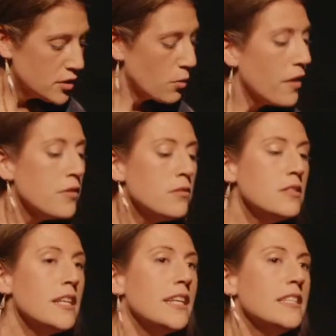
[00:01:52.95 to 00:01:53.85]
So on those
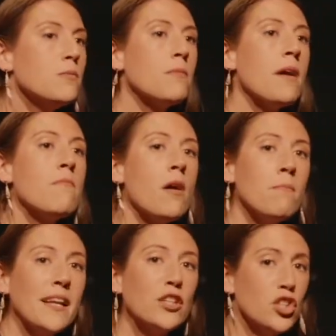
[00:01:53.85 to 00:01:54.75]
days when my mom
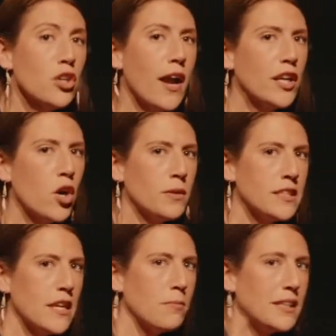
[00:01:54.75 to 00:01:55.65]
makes sure I go and
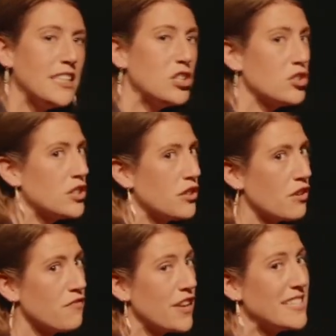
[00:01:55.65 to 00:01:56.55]
tell my teachers to
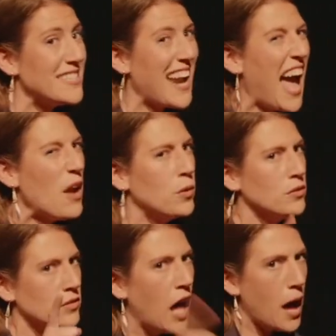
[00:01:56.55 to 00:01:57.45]
their face that I will
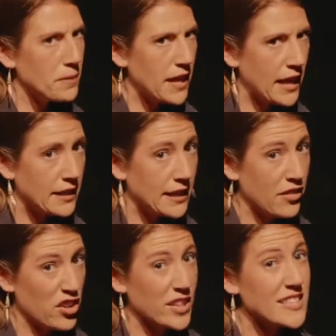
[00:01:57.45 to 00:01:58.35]
not be handing
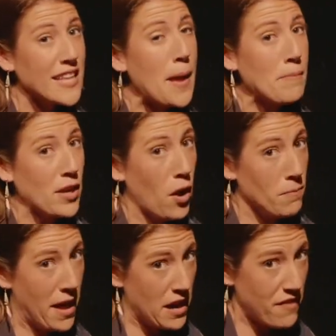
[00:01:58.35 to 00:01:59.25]
in their assignment
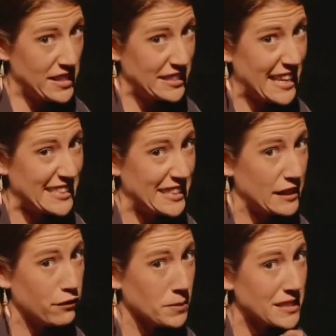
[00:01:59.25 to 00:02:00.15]
on manifest
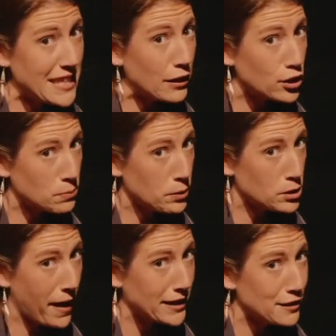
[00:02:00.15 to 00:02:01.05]
destiny from the settler's
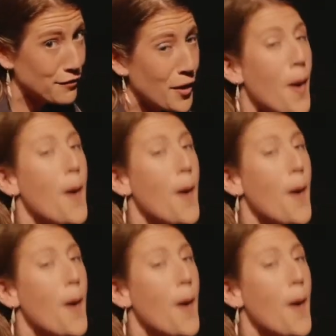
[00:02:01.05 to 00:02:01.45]
perspective,